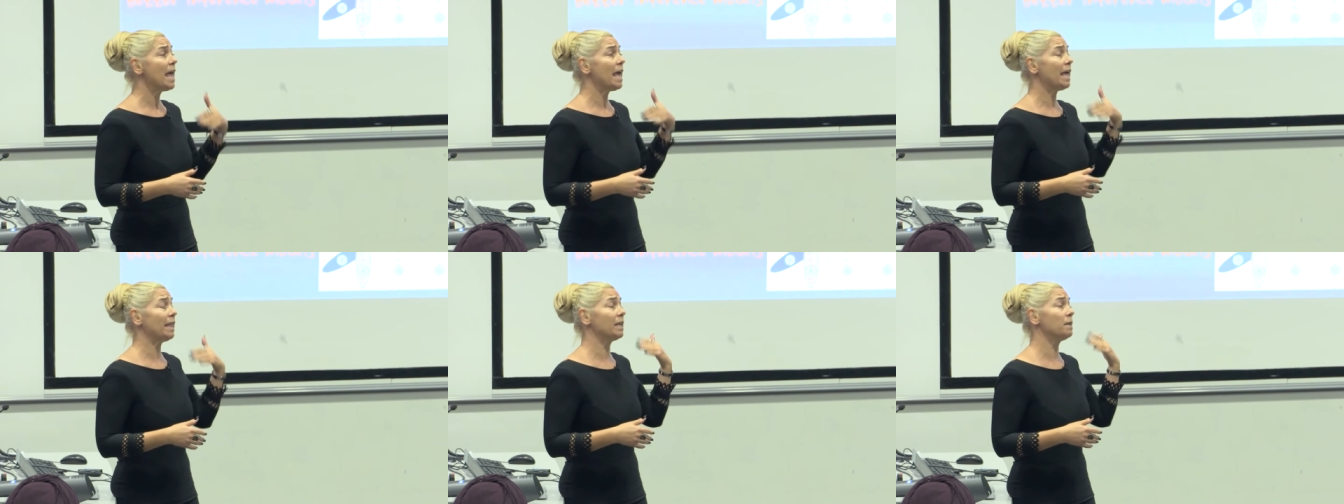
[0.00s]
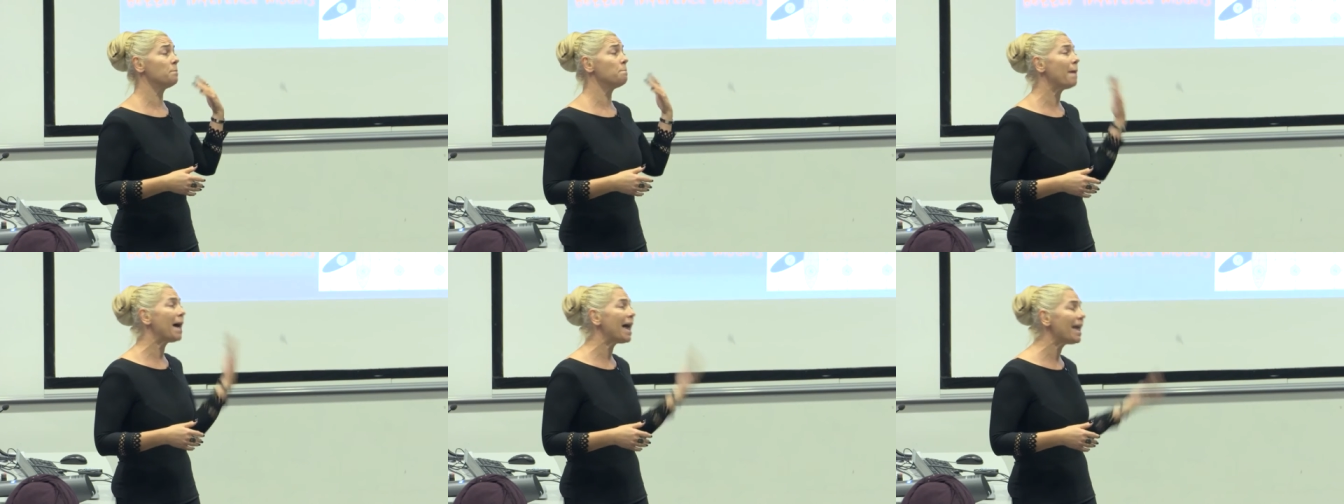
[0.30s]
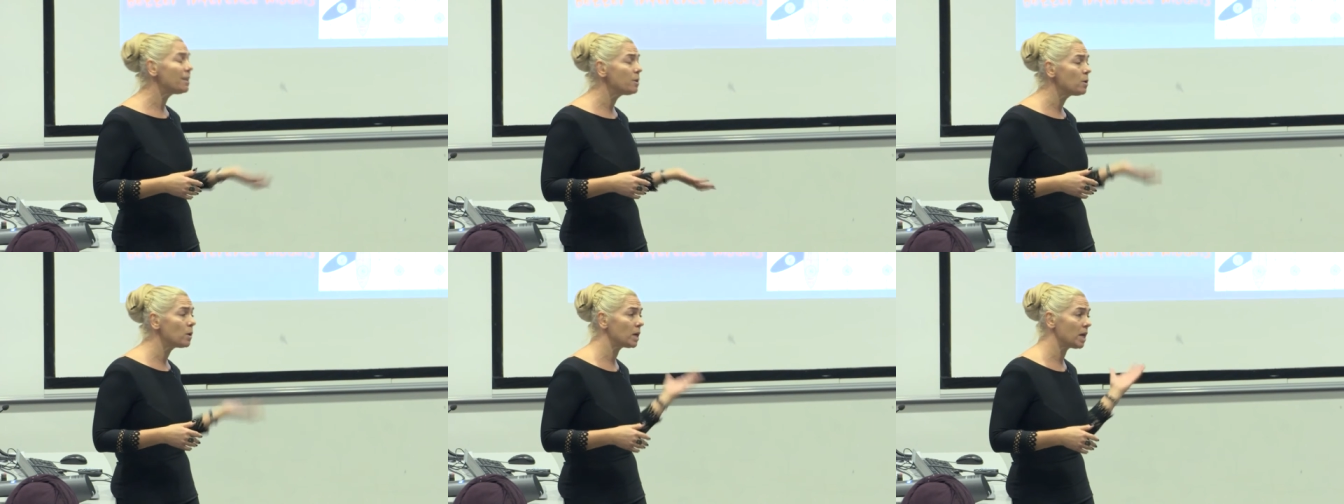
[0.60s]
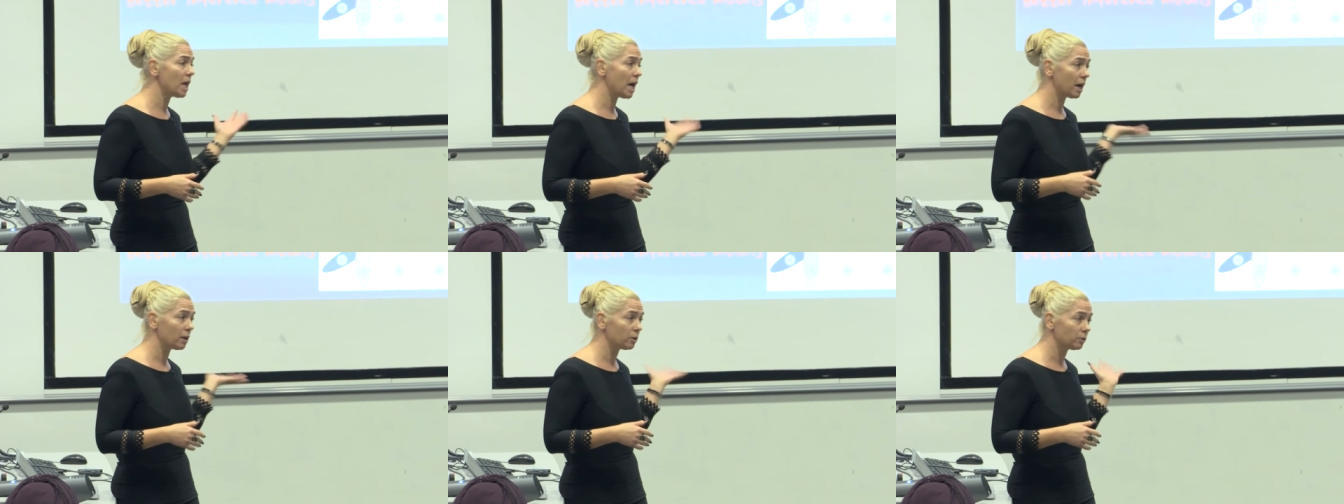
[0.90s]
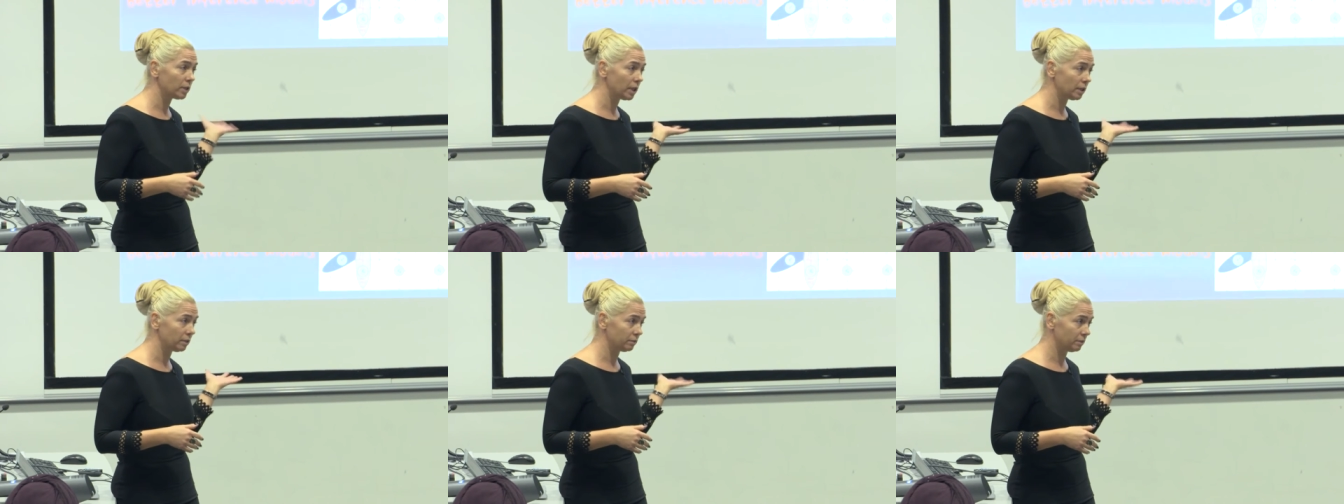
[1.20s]
and then manually
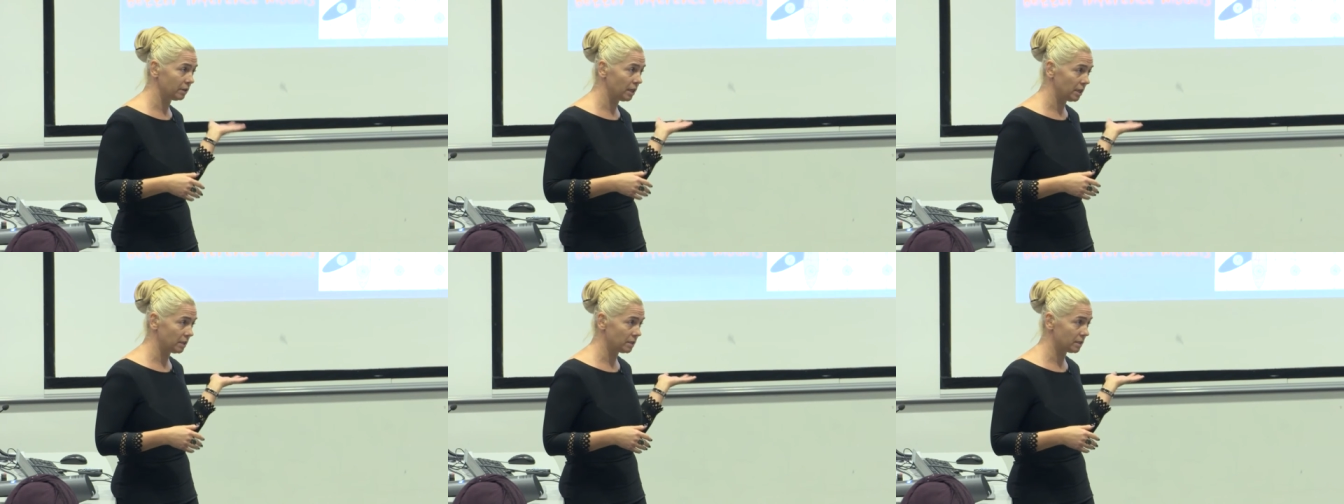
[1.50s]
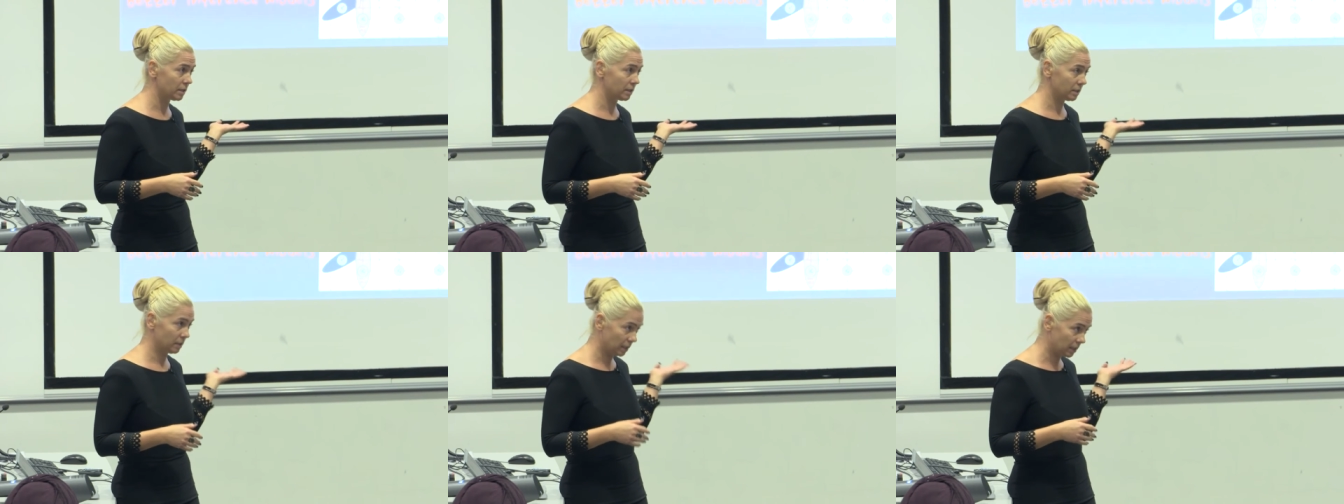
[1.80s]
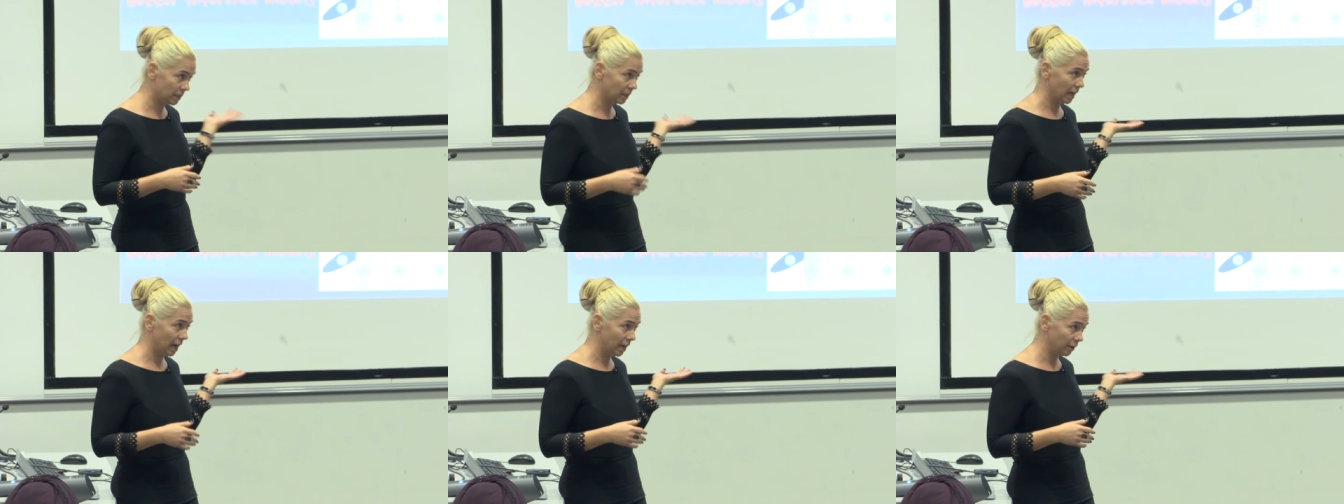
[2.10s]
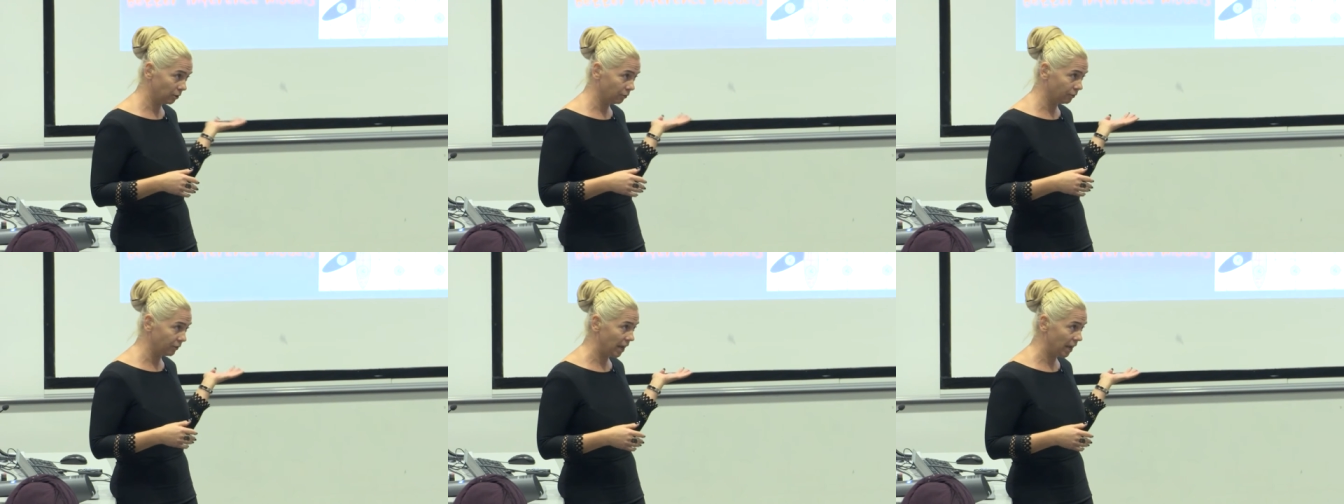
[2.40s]
annotate this kind of